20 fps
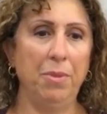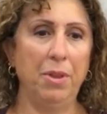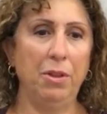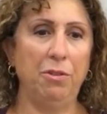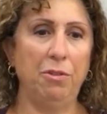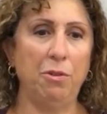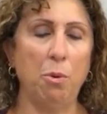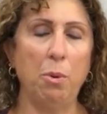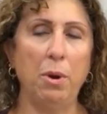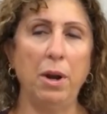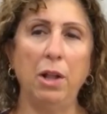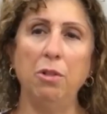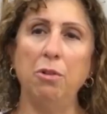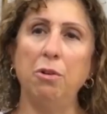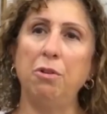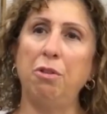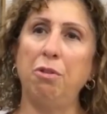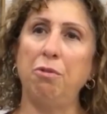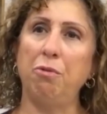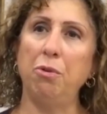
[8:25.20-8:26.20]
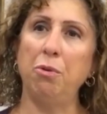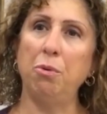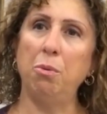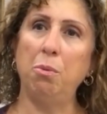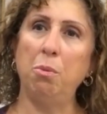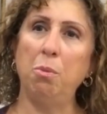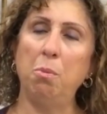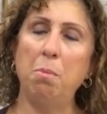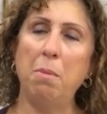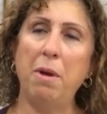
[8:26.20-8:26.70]
So when I looked
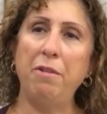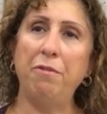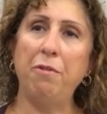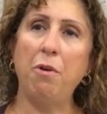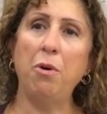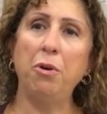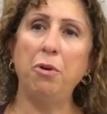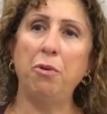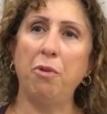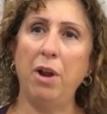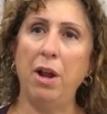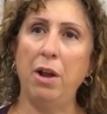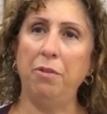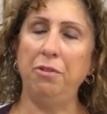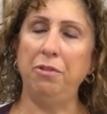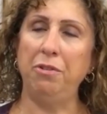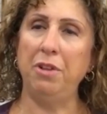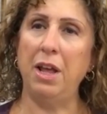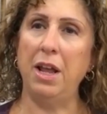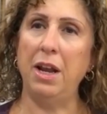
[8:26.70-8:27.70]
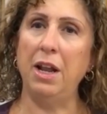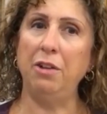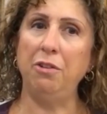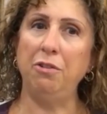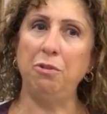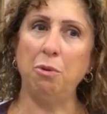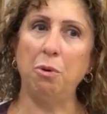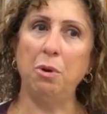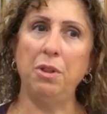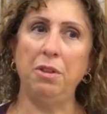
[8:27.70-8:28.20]
through my photographs and I
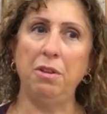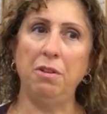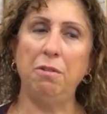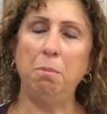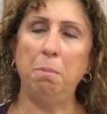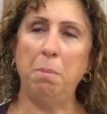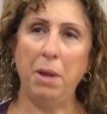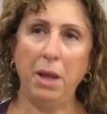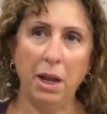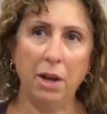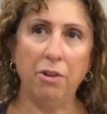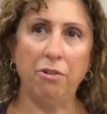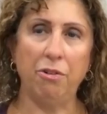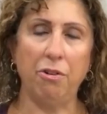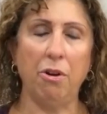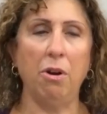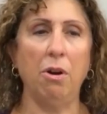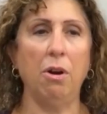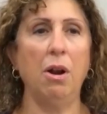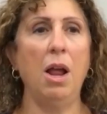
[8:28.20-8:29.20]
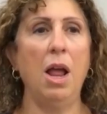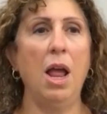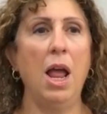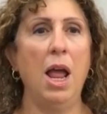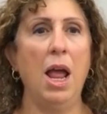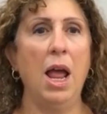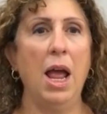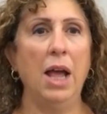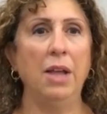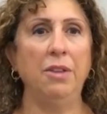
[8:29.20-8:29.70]
saw this picture,
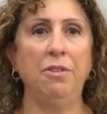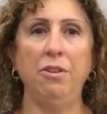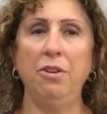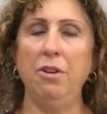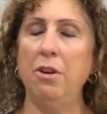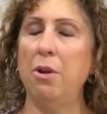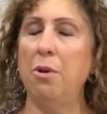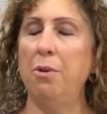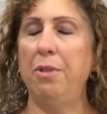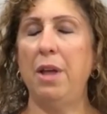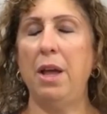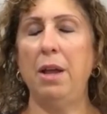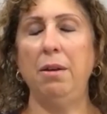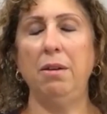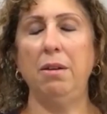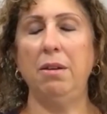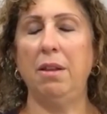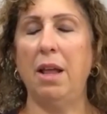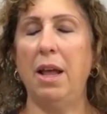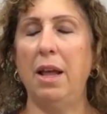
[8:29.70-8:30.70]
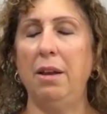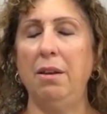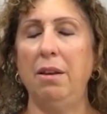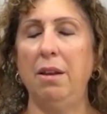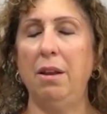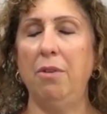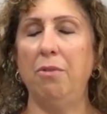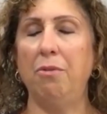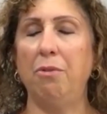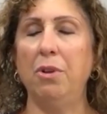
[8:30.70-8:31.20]
so that
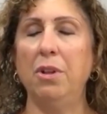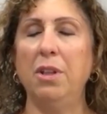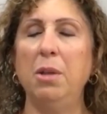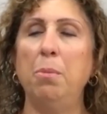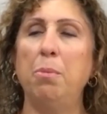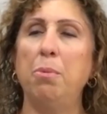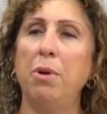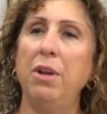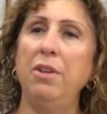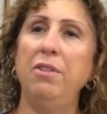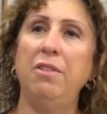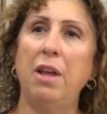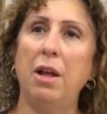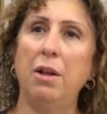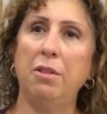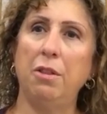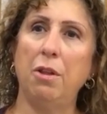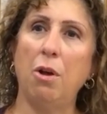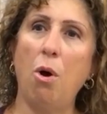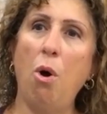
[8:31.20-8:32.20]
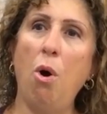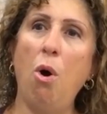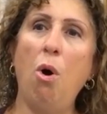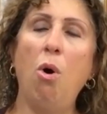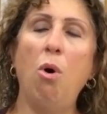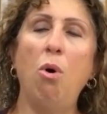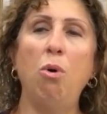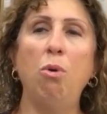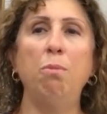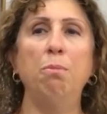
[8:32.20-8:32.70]
really brings out the
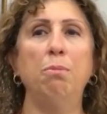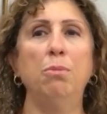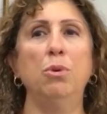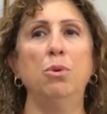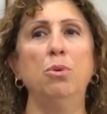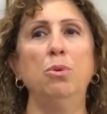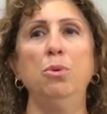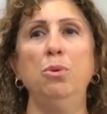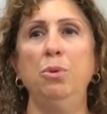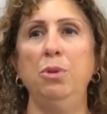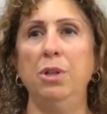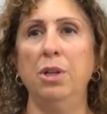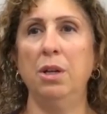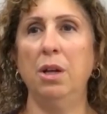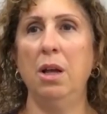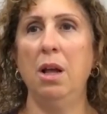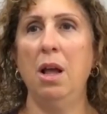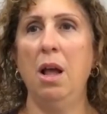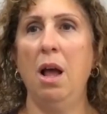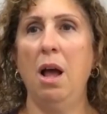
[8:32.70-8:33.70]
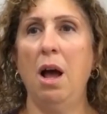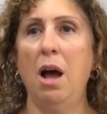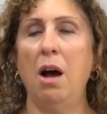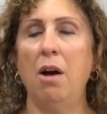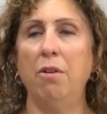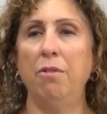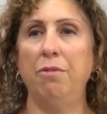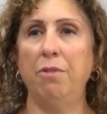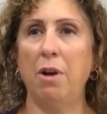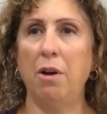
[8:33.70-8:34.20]
whole mood
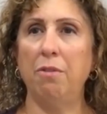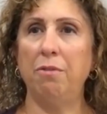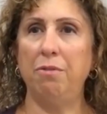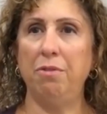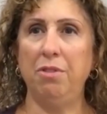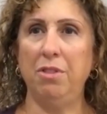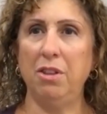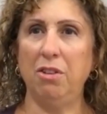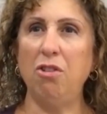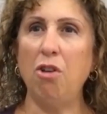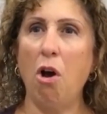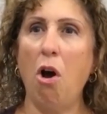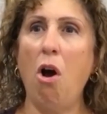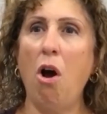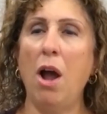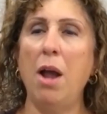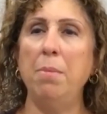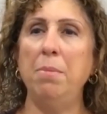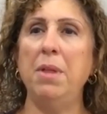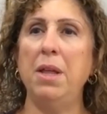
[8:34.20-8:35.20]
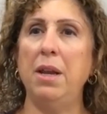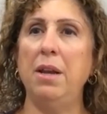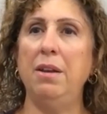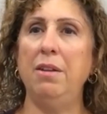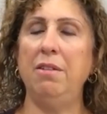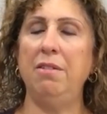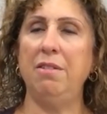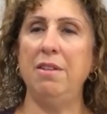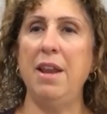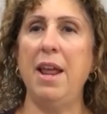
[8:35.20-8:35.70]
of the time that it
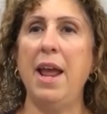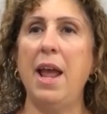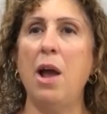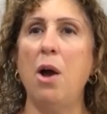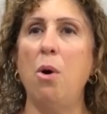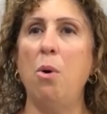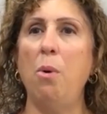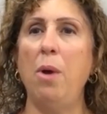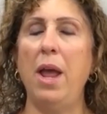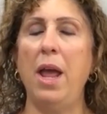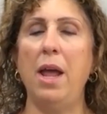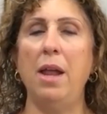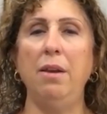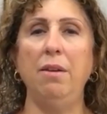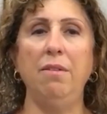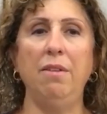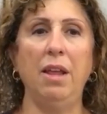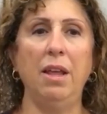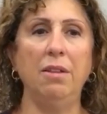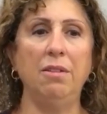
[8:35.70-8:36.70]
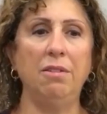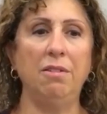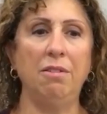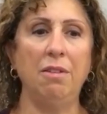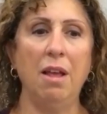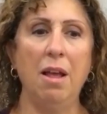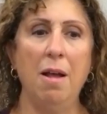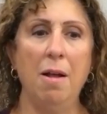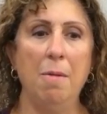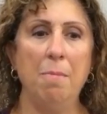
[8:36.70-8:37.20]
is now, and
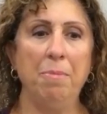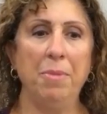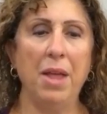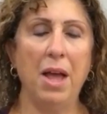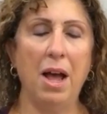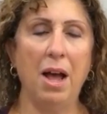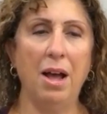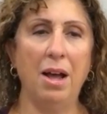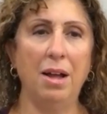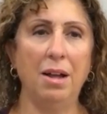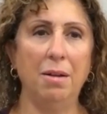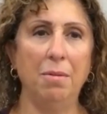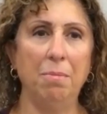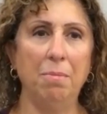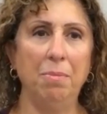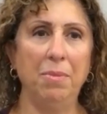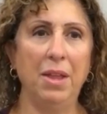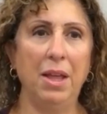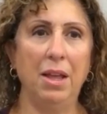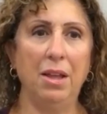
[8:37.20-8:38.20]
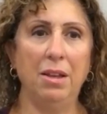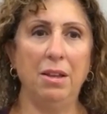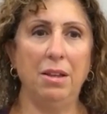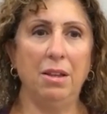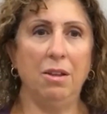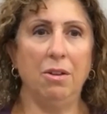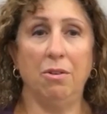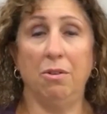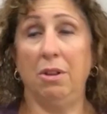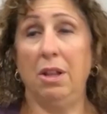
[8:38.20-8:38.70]
it's
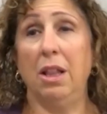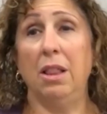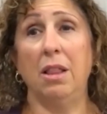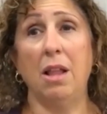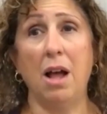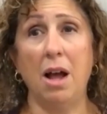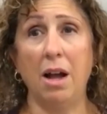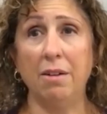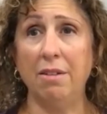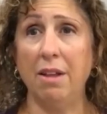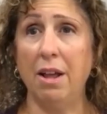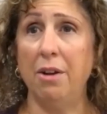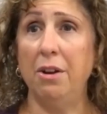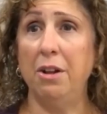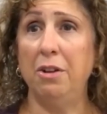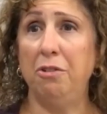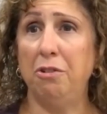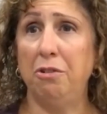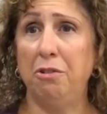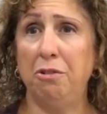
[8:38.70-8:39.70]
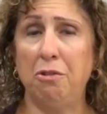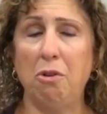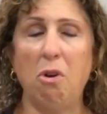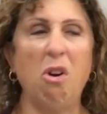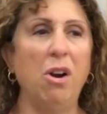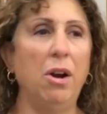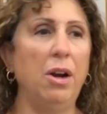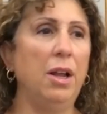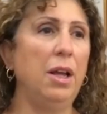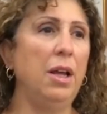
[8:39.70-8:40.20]
the lockdown had just
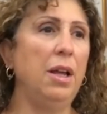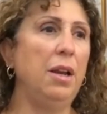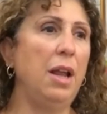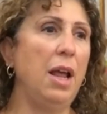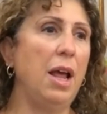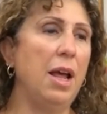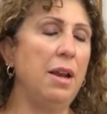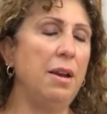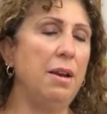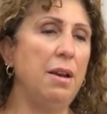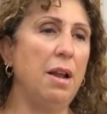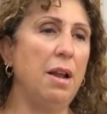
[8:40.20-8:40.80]
started, and